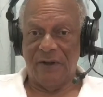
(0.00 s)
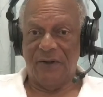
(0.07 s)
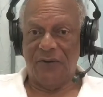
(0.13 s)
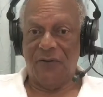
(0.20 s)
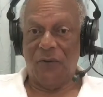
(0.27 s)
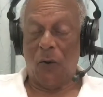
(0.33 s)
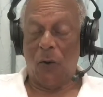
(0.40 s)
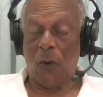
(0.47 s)

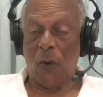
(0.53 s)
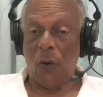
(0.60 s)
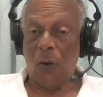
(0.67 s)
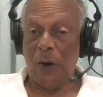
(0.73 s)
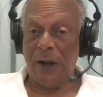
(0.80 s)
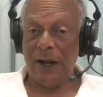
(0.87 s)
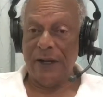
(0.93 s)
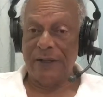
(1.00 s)
for
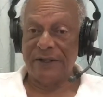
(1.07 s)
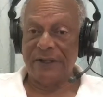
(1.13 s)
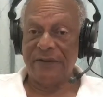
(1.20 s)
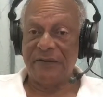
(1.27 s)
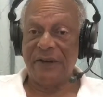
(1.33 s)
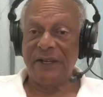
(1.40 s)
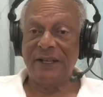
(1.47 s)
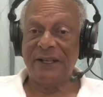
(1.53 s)

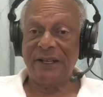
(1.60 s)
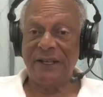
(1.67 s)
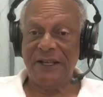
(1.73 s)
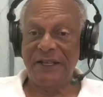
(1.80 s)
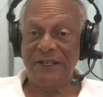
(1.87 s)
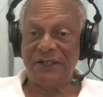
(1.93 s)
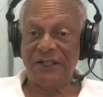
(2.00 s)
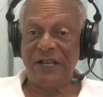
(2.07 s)
relatively
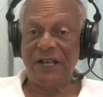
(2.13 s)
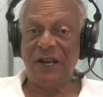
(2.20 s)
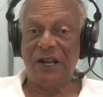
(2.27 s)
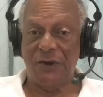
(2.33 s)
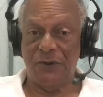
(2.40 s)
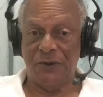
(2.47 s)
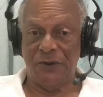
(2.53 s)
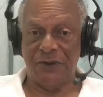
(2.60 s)
easy
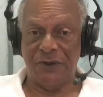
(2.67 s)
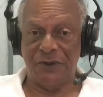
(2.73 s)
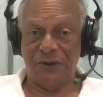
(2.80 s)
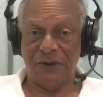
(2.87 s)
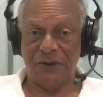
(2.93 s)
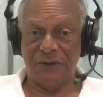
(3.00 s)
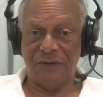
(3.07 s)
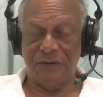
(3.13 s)

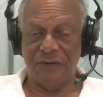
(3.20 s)
loans,